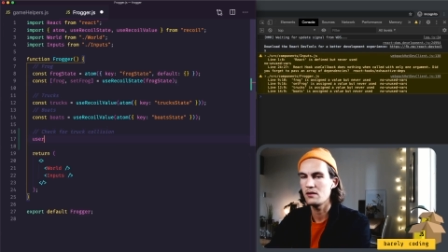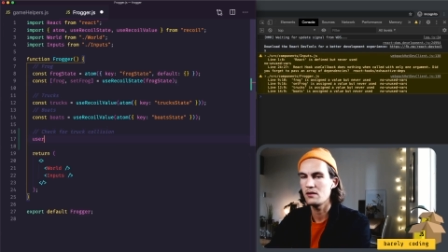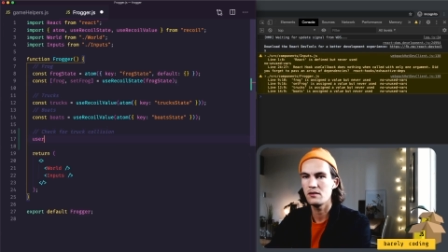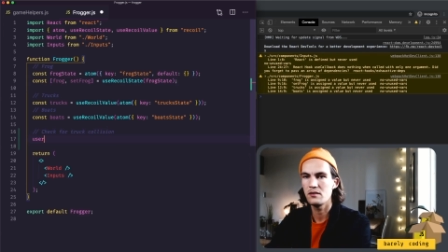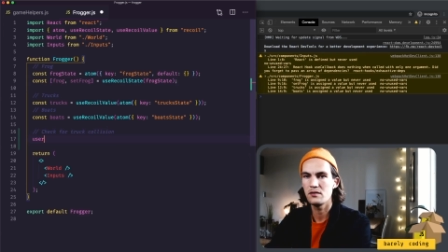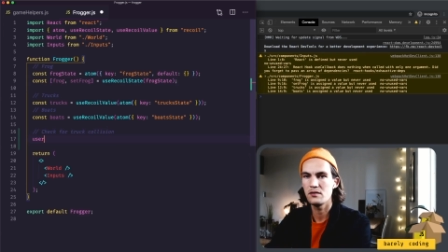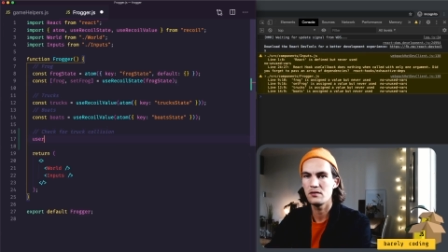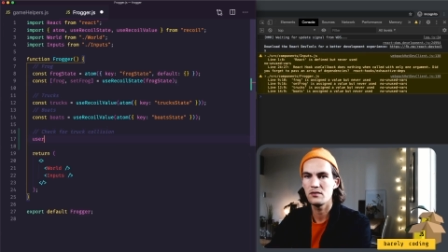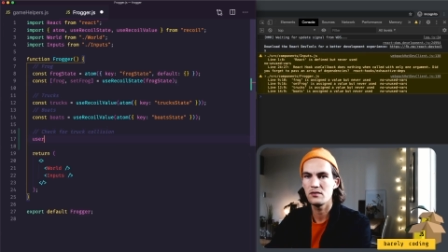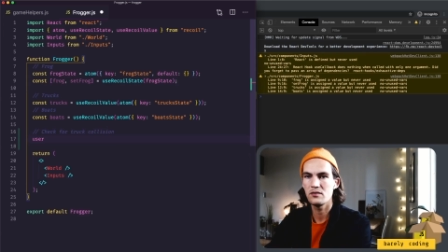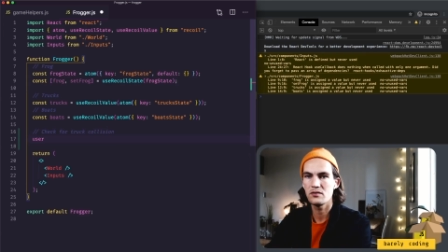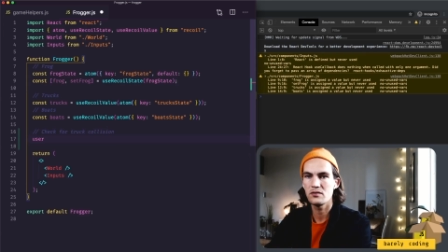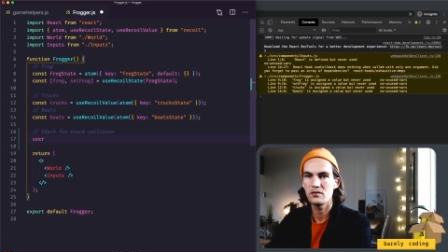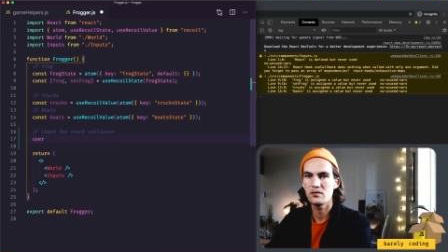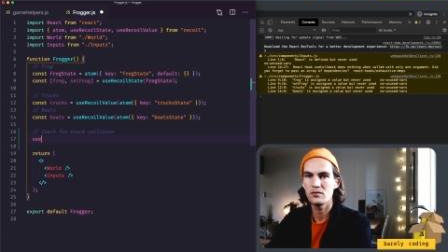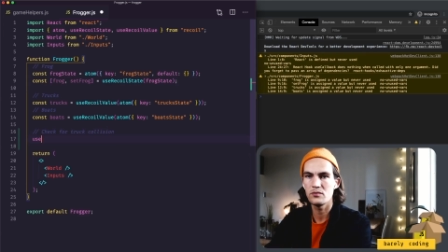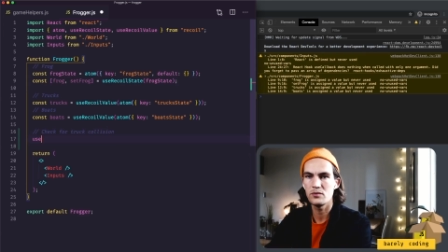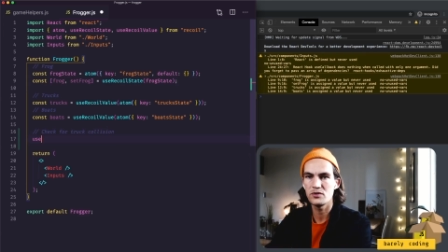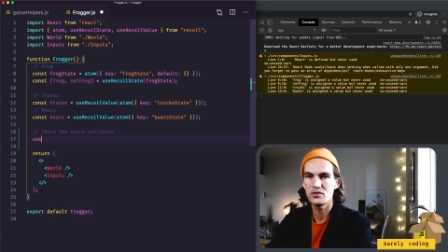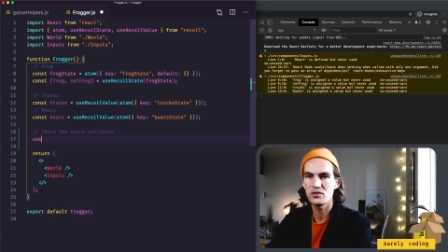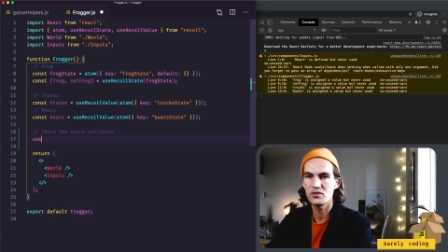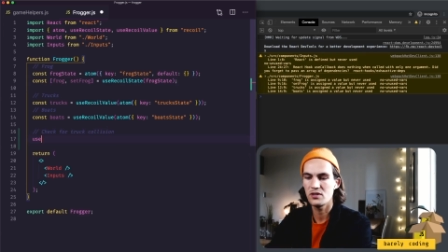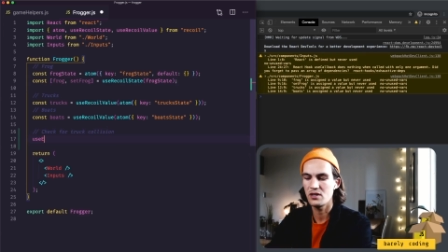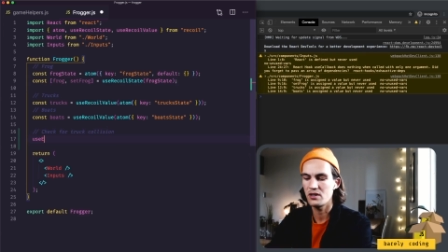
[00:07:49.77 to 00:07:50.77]
So we should
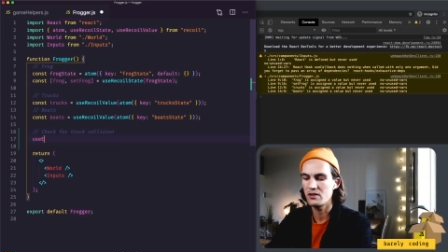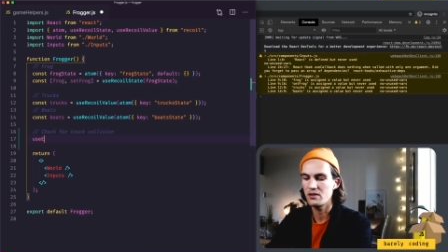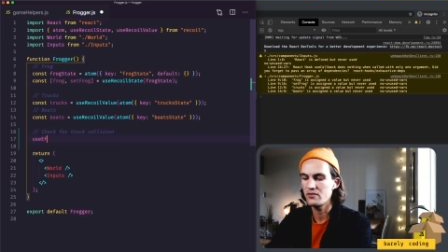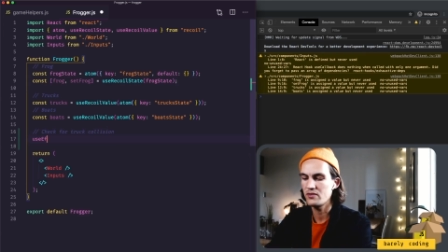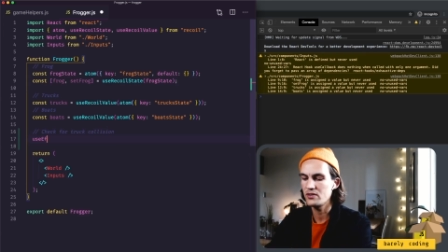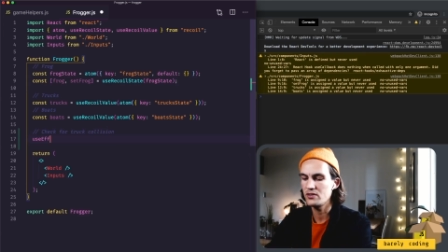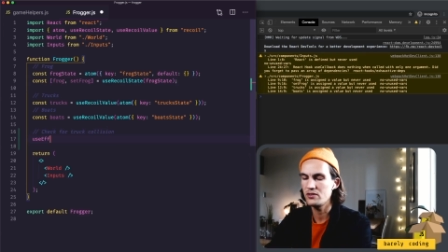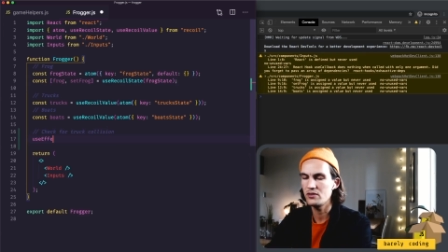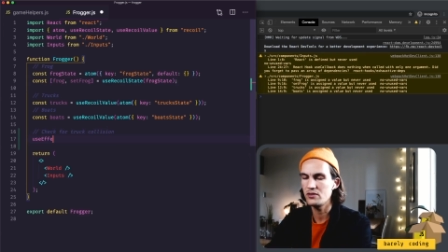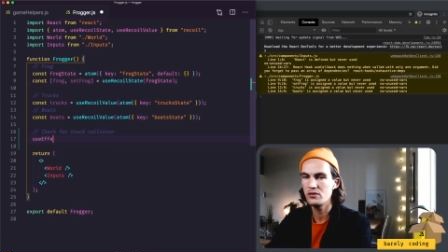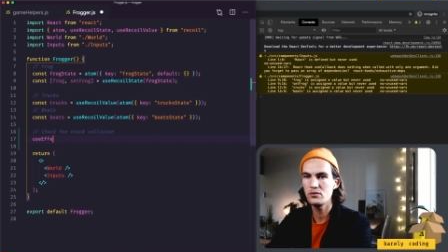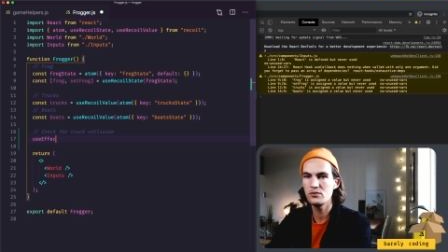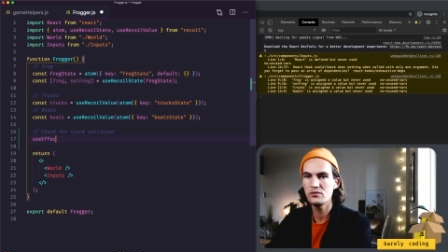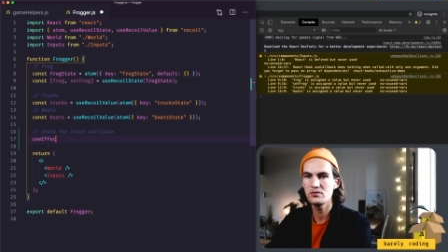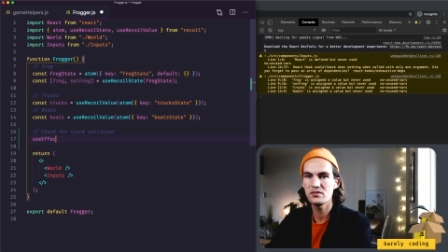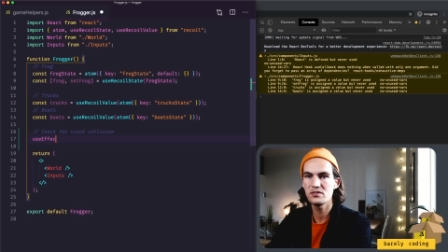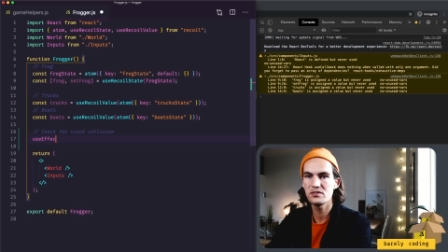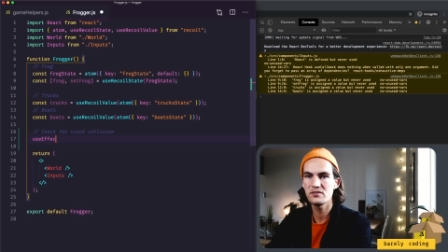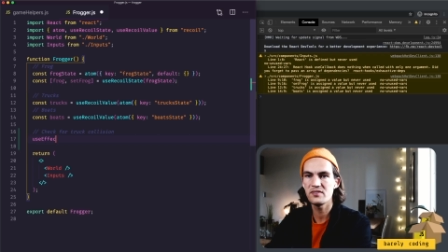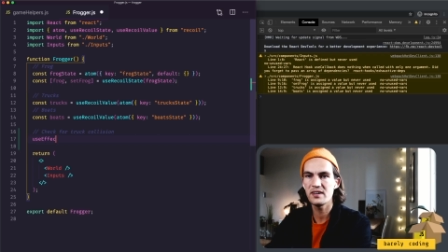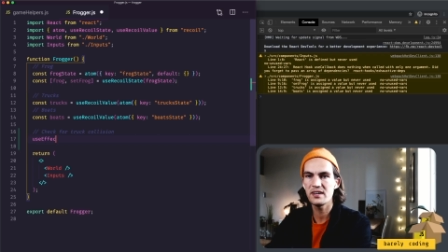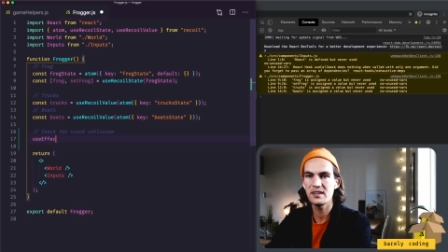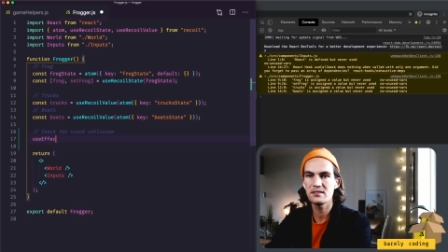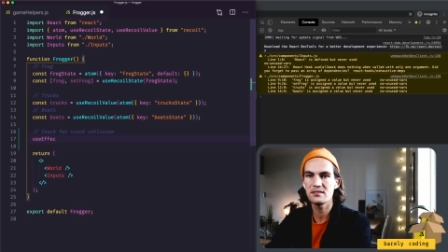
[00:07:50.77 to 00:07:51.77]
have a use
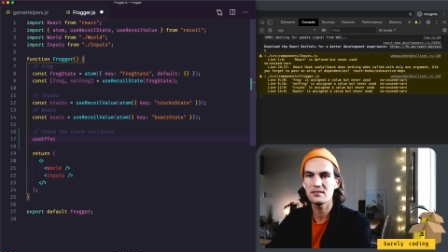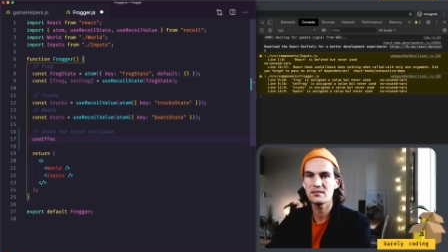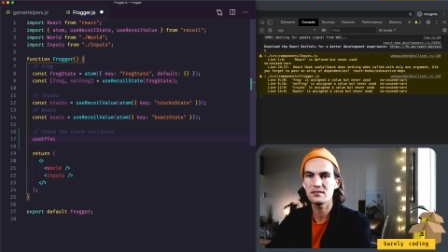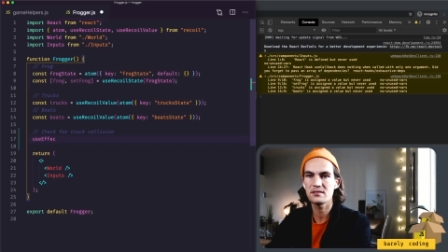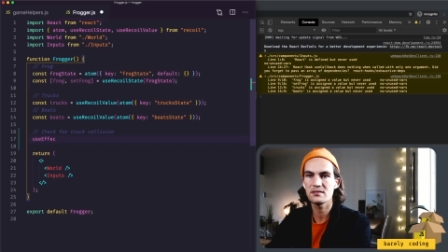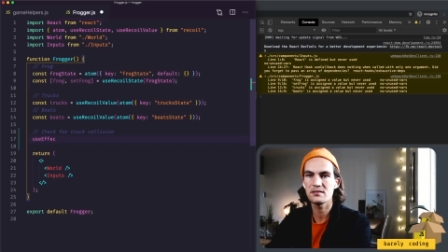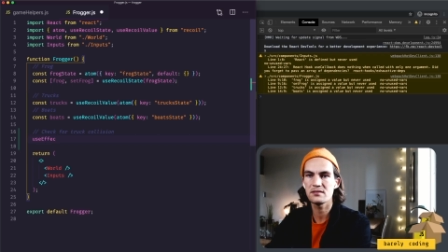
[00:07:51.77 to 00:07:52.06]
effect.